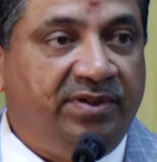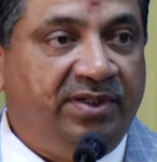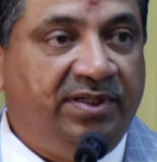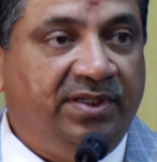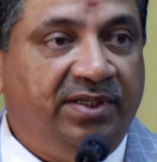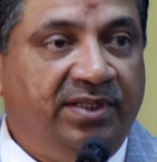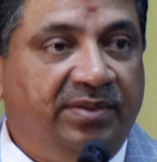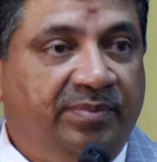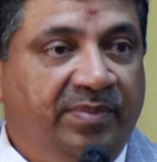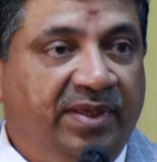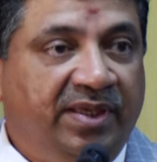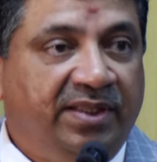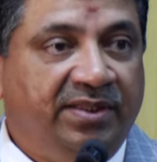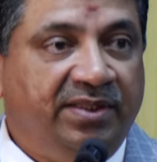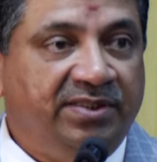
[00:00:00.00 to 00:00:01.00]
really
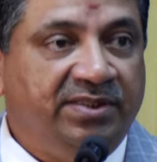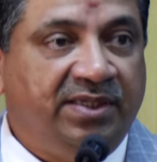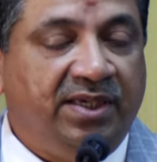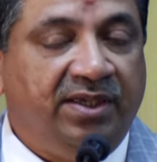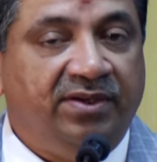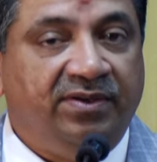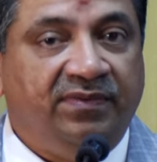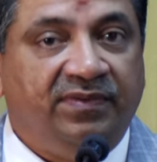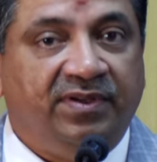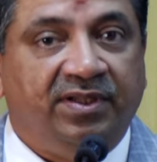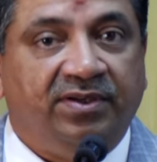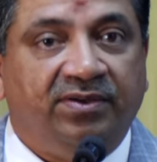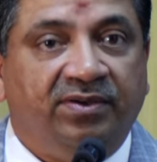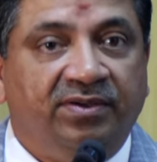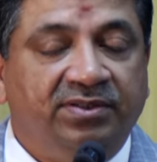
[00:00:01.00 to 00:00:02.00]
make this kind of
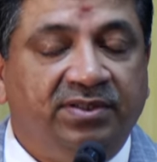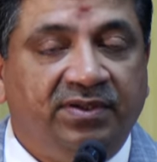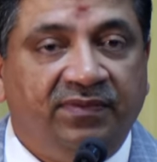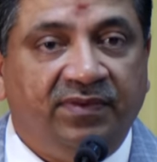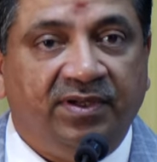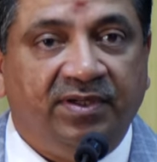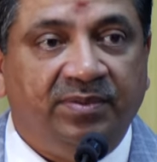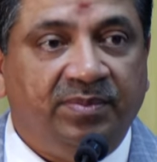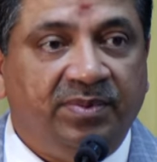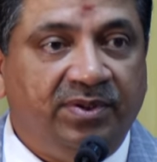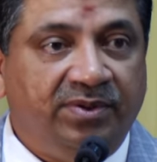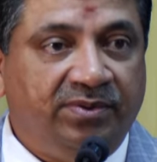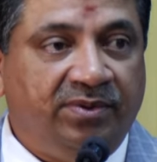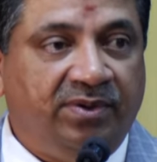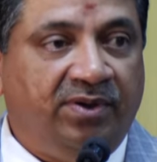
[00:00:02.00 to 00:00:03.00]
technology available
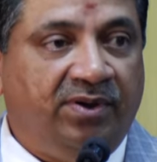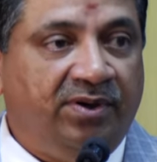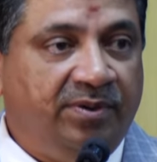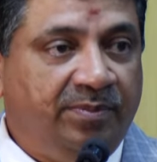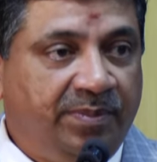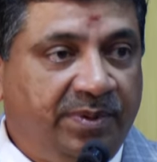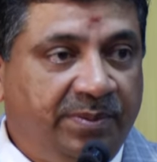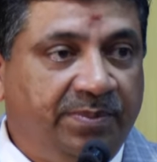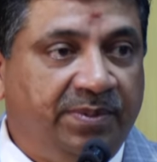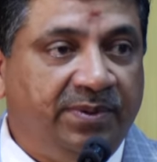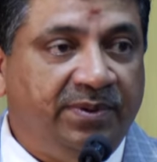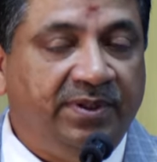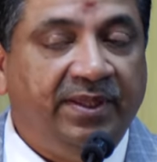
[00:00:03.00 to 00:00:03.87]
to a lot of people,